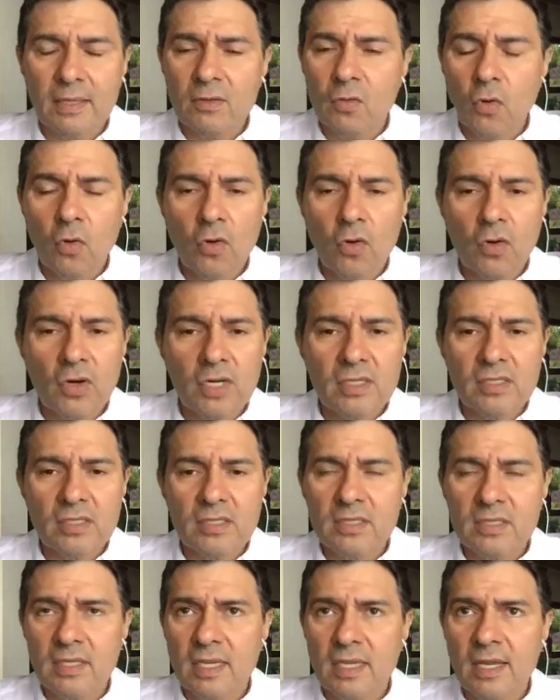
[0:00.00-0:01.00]

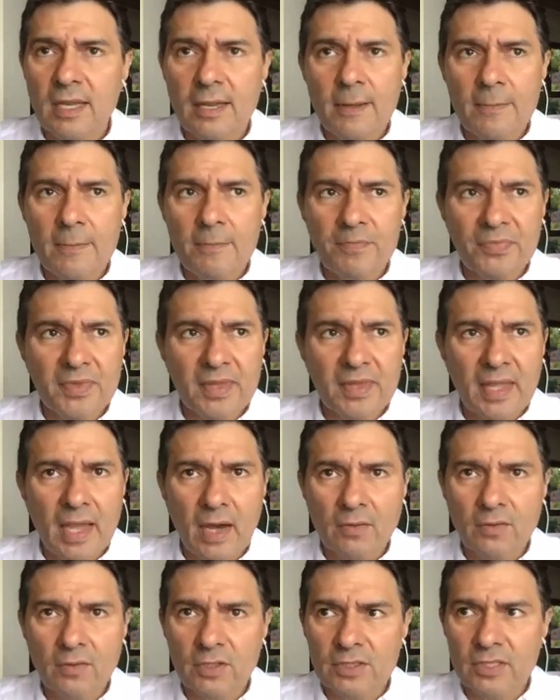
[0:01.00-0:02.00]
doors,
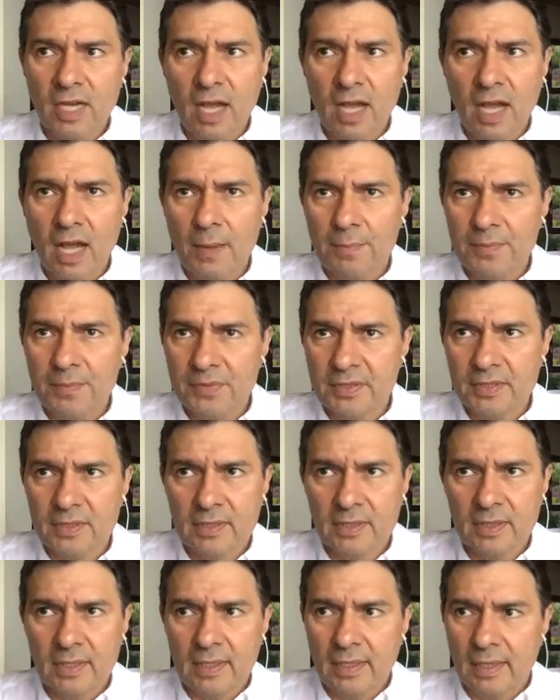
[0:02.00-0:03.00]
countertops,
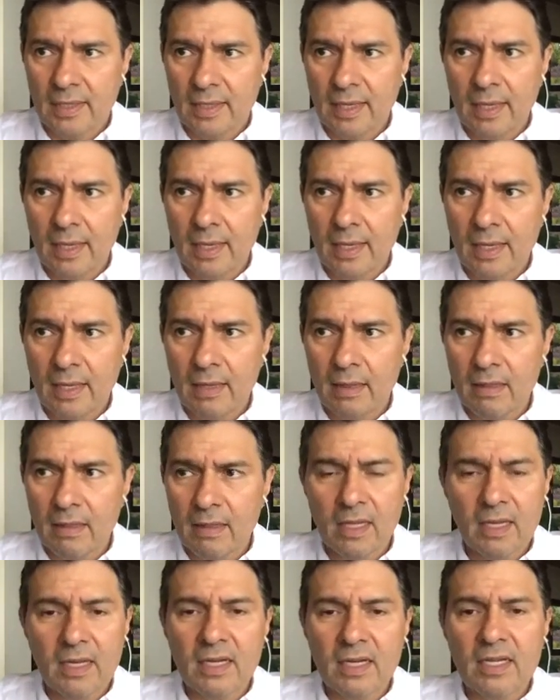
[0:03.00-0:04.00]

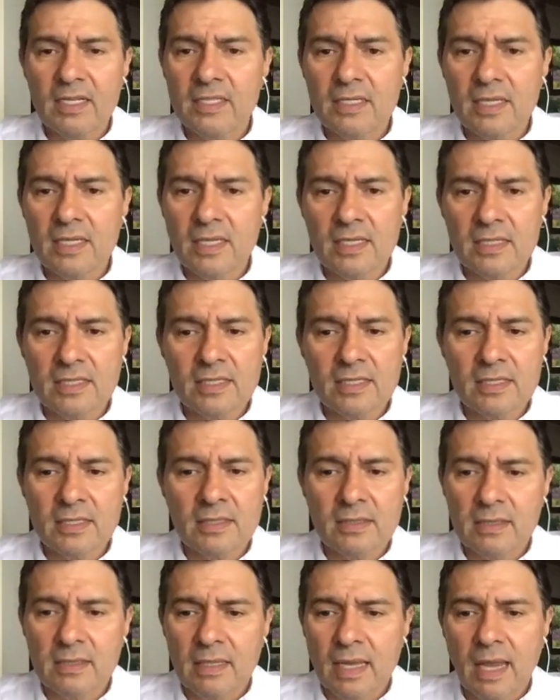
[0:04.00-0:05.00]

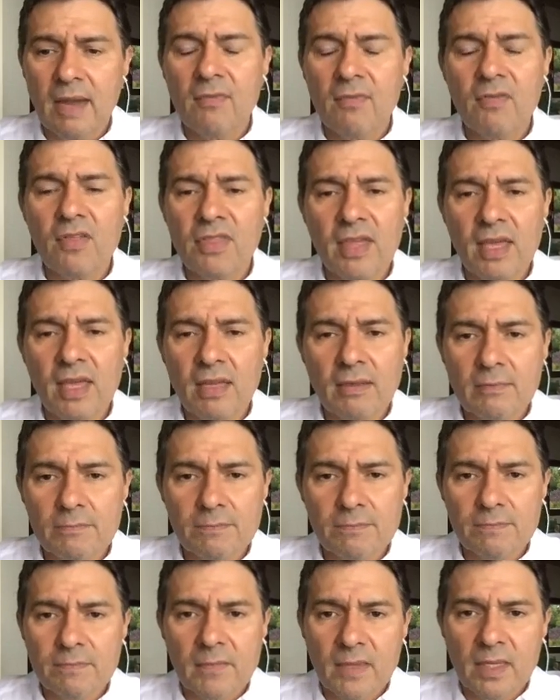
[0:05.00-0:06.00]
luggages, everything,
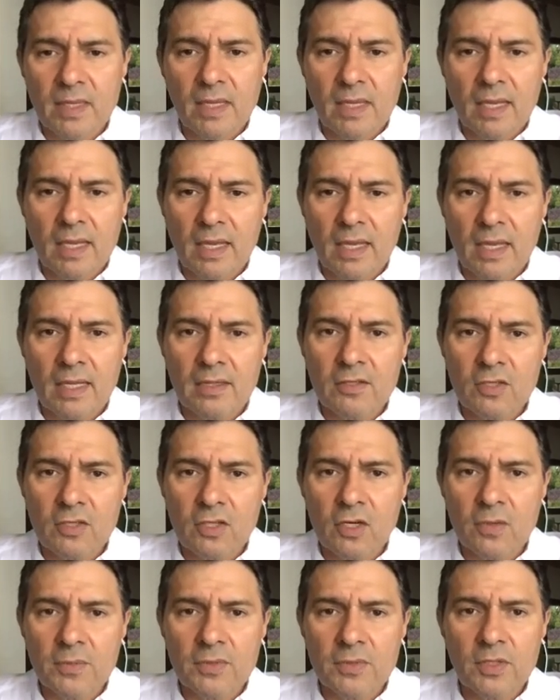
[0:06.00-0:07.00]
in
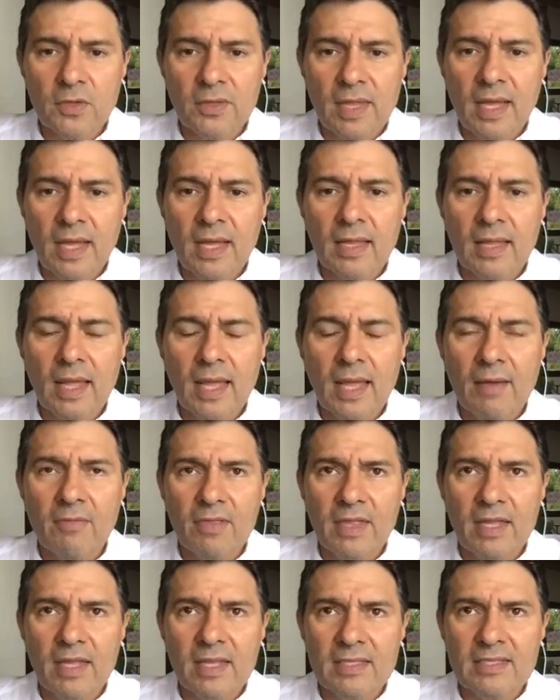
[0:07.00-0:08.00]
terms so that
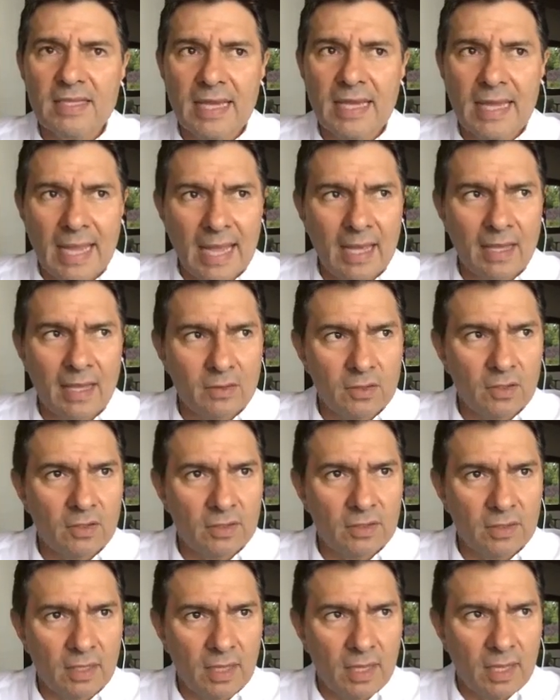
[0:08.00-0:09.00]
everything gets
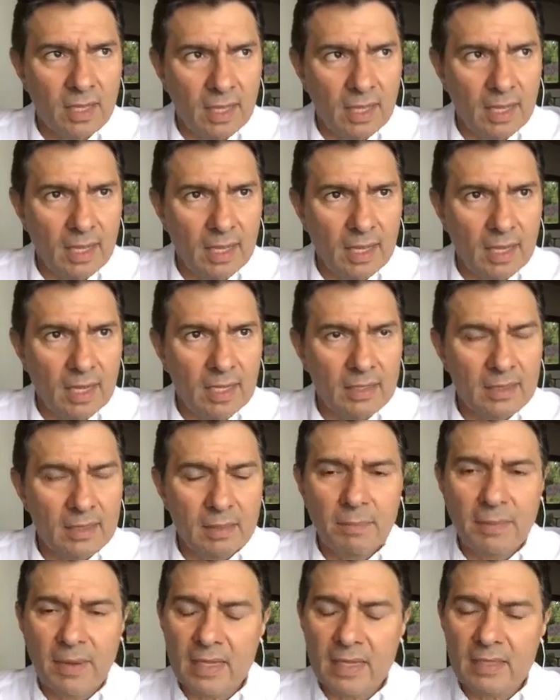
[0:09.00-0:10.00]
handled in
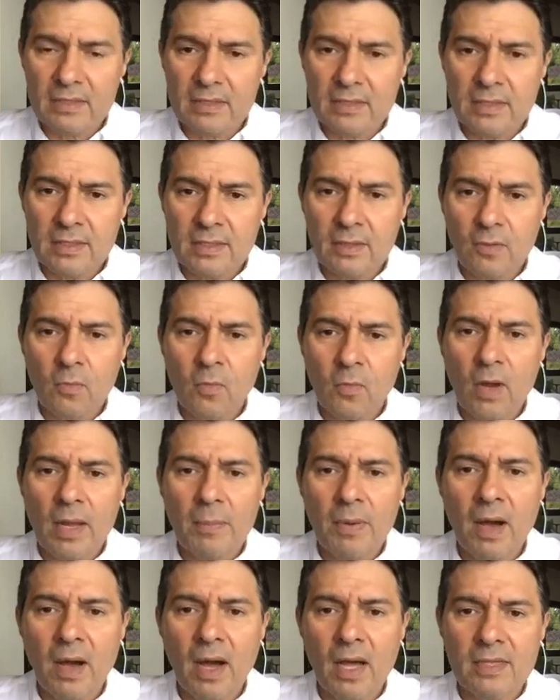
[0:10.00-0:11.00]
the best way
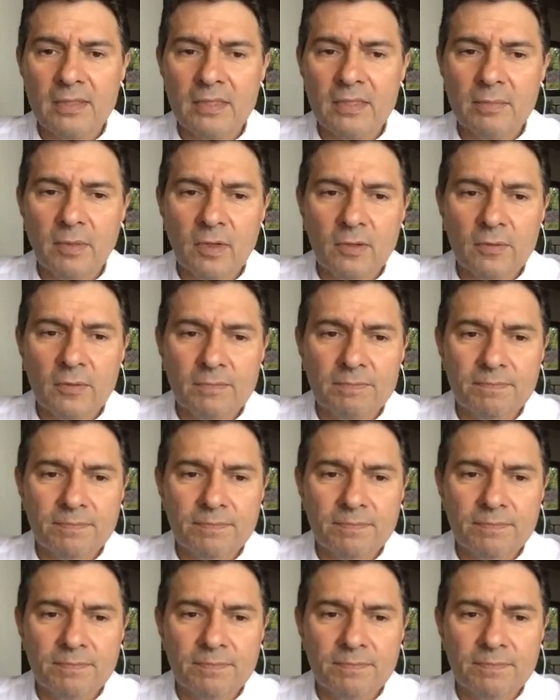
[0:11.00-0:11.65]
possible.